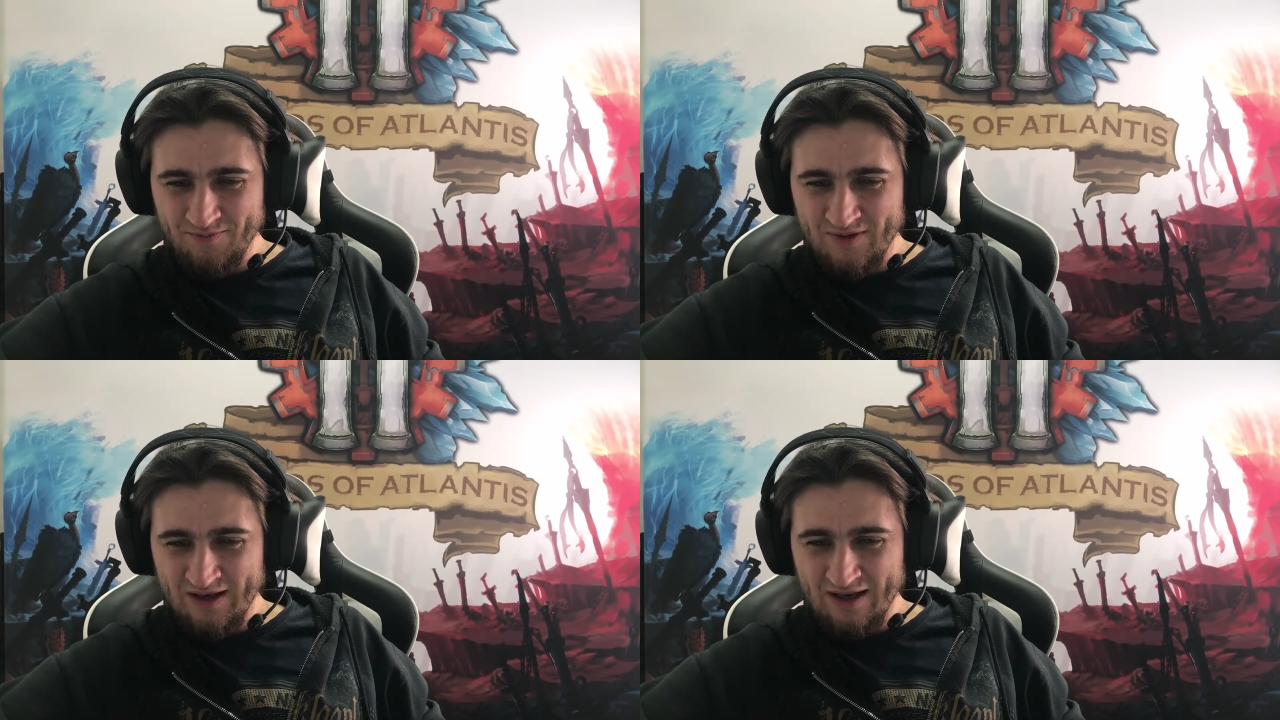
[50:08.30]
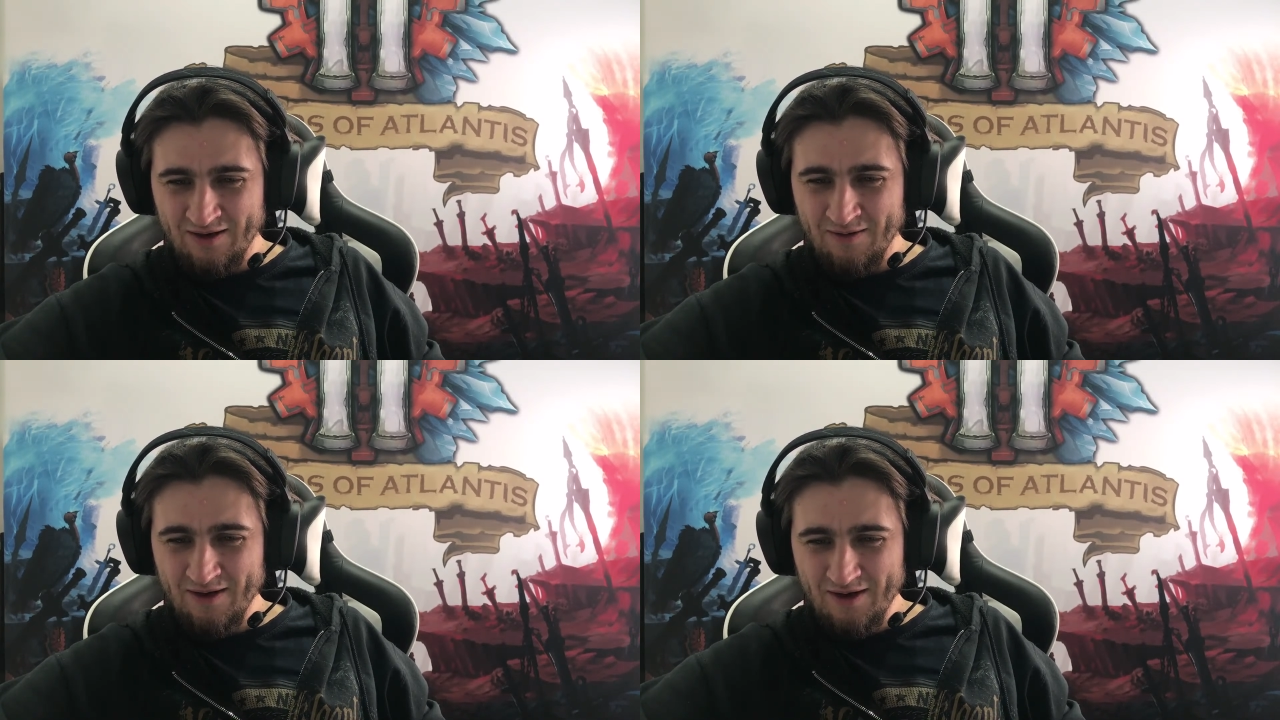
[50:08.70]
We
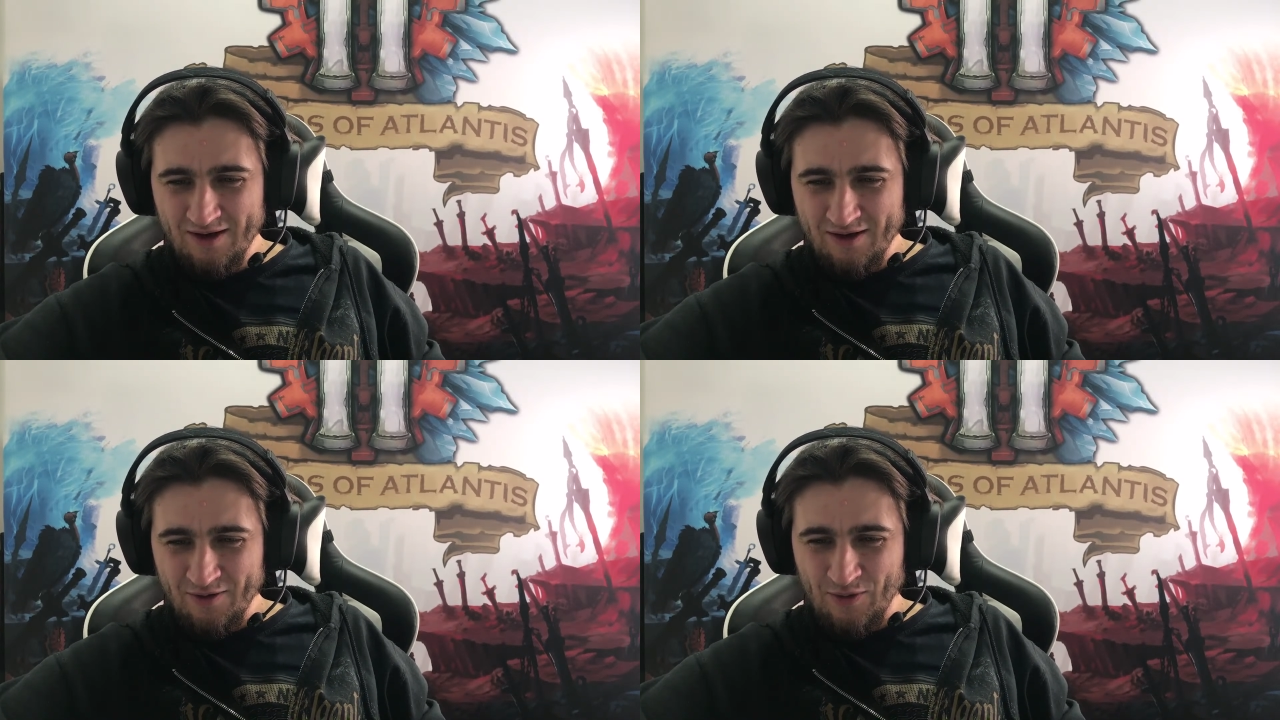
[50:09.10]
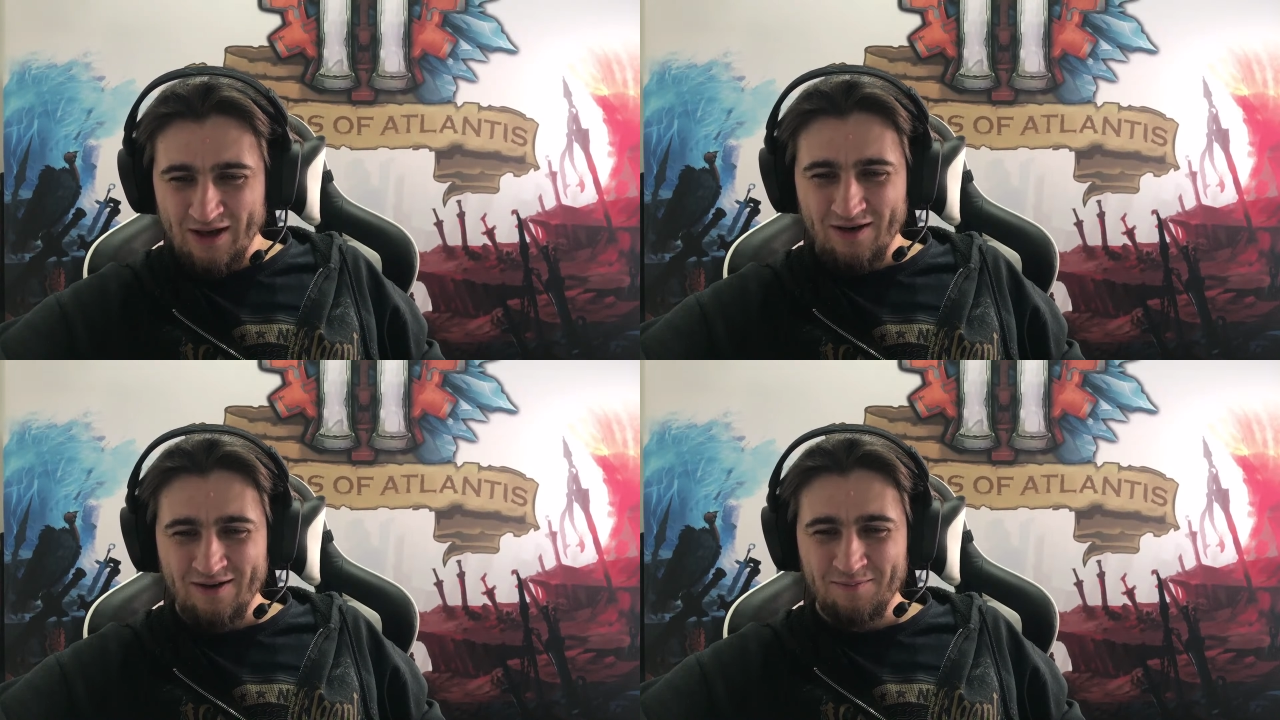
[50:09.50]

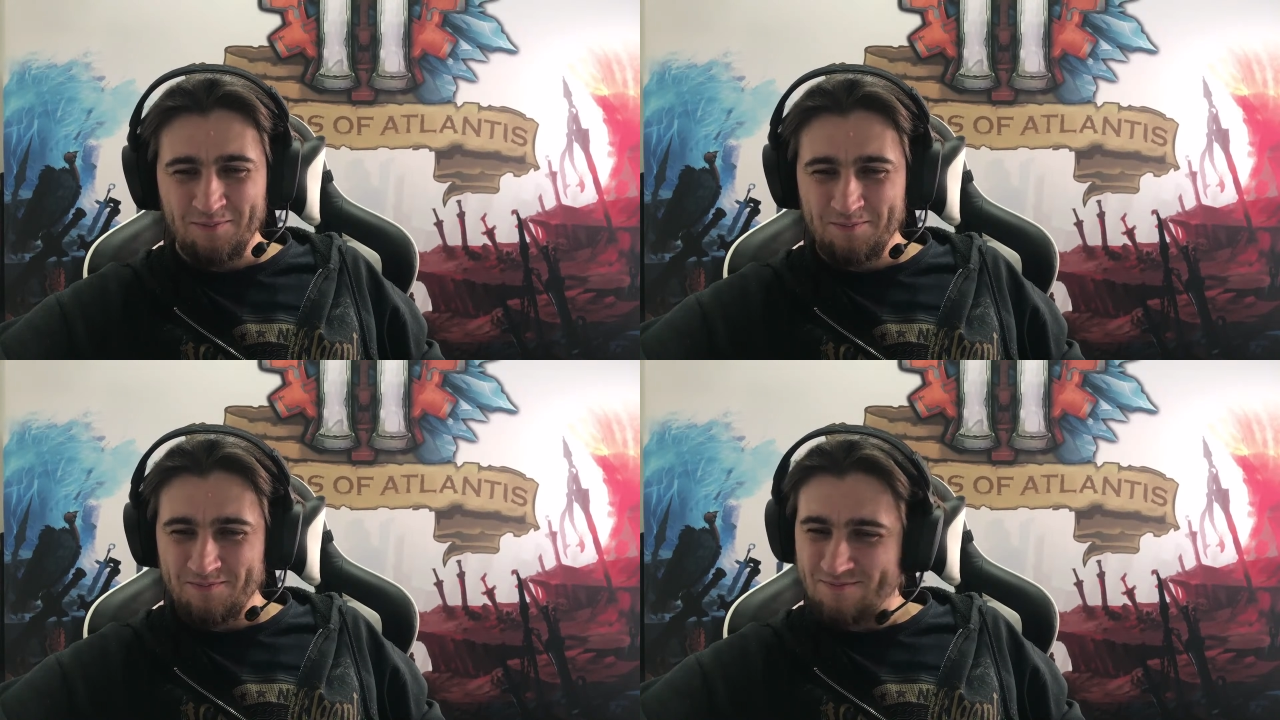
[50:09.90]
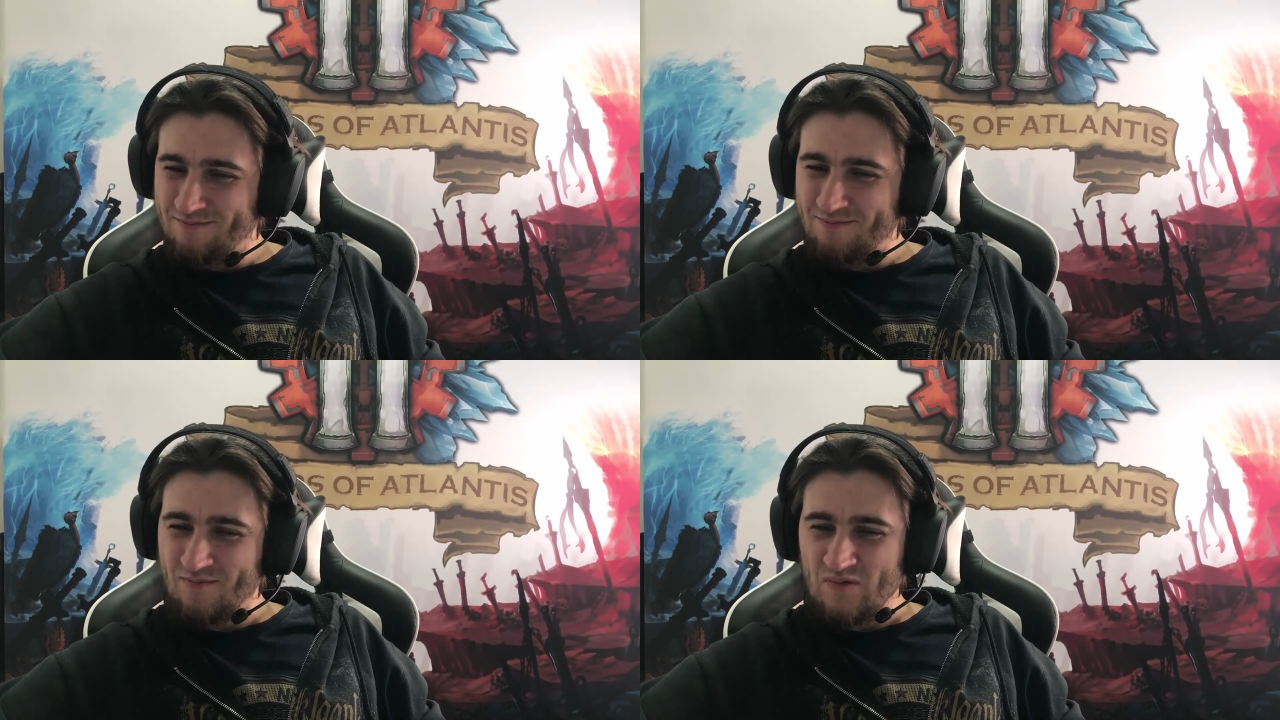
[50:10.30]
kind of
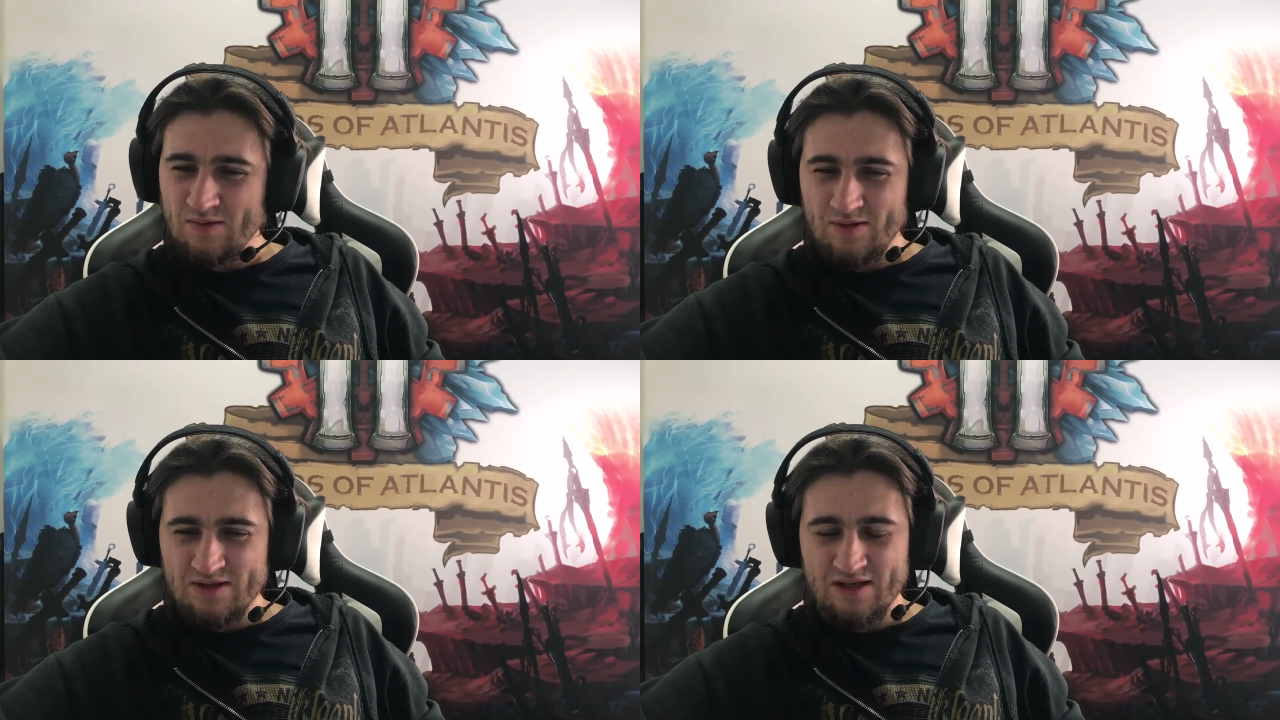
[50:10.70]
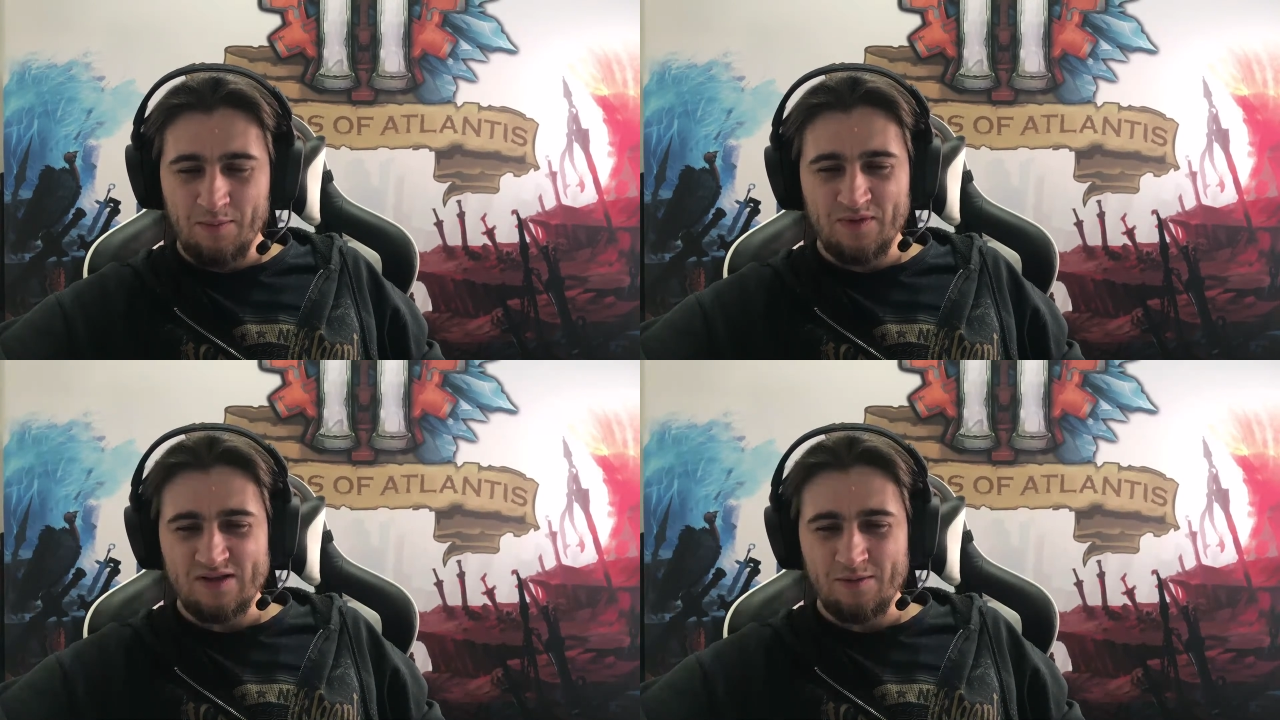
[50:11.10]

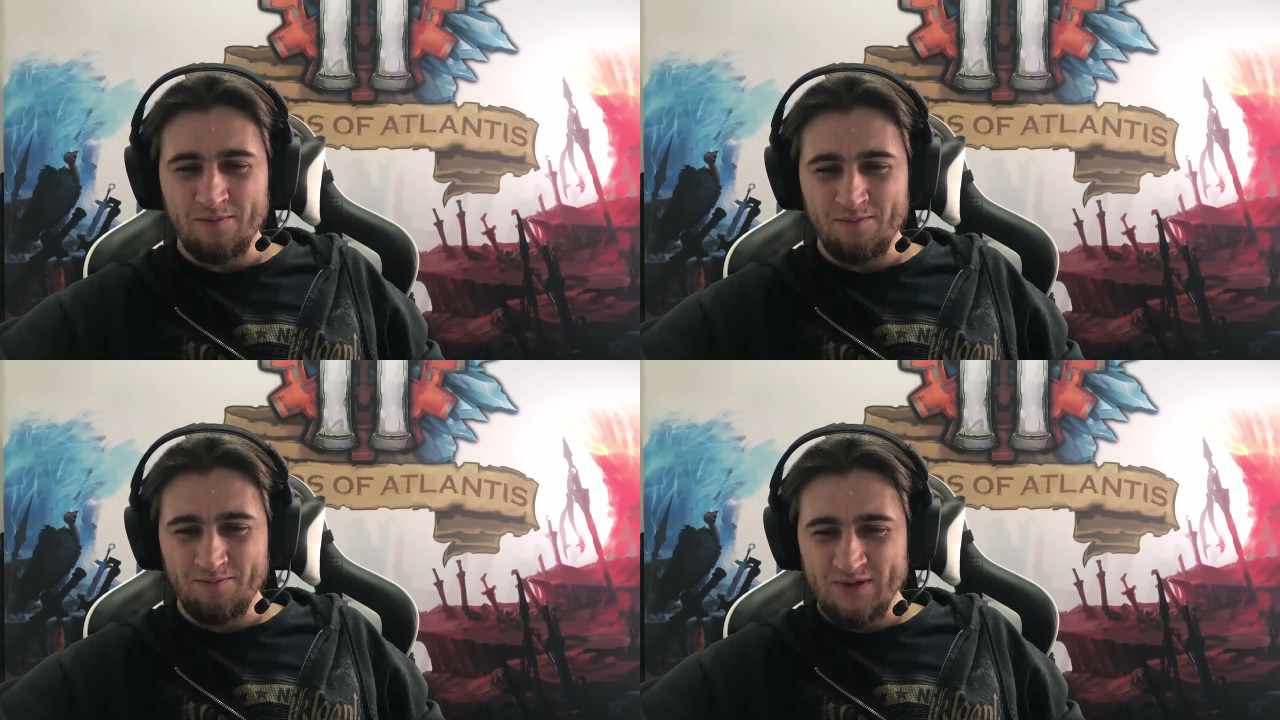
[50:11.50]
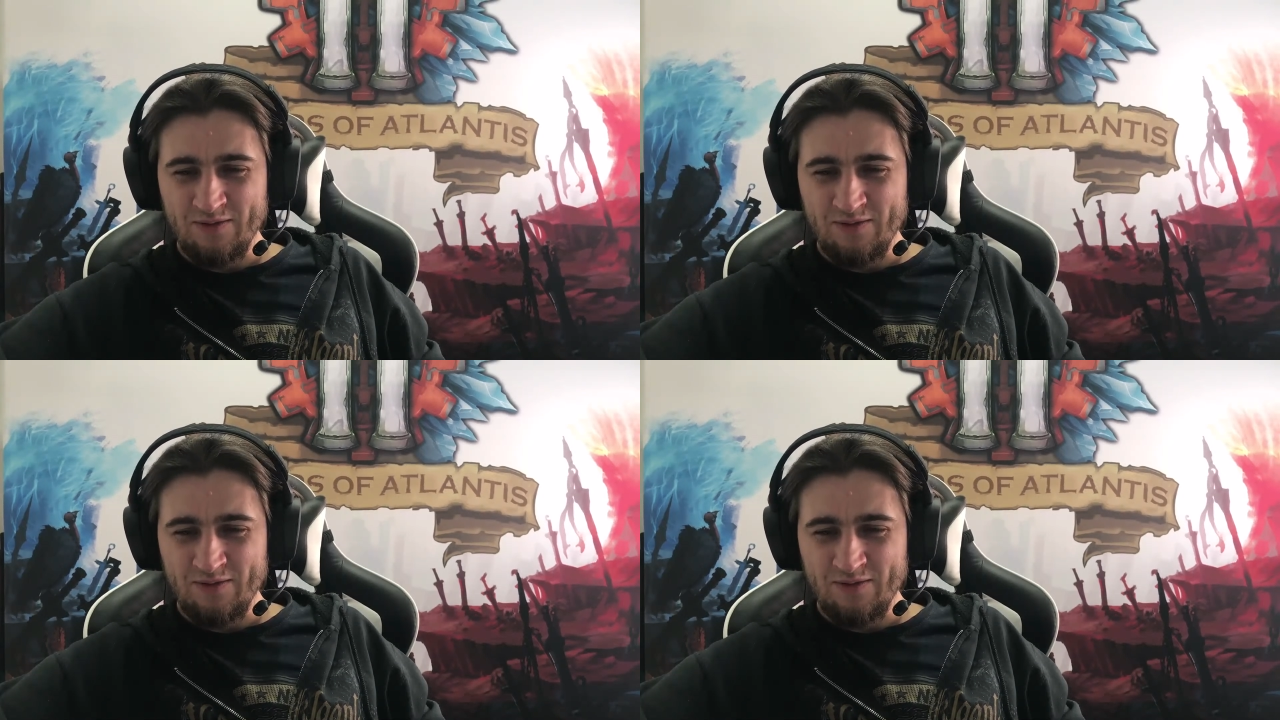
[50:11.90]
skipped some